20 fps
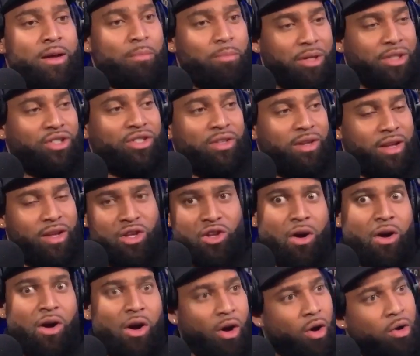But
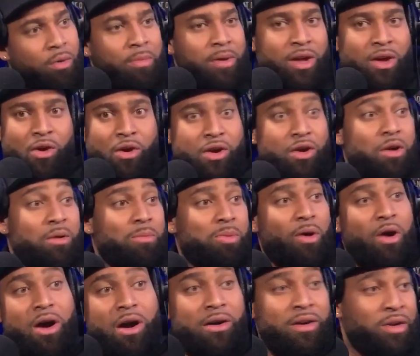your homie or your
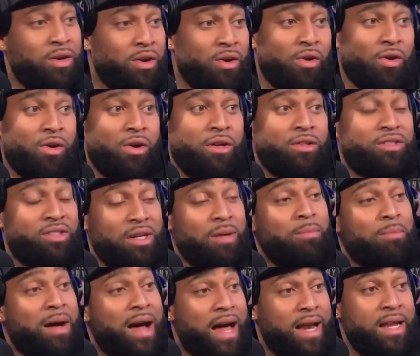partner or
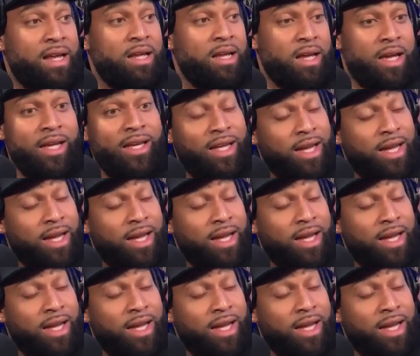somebody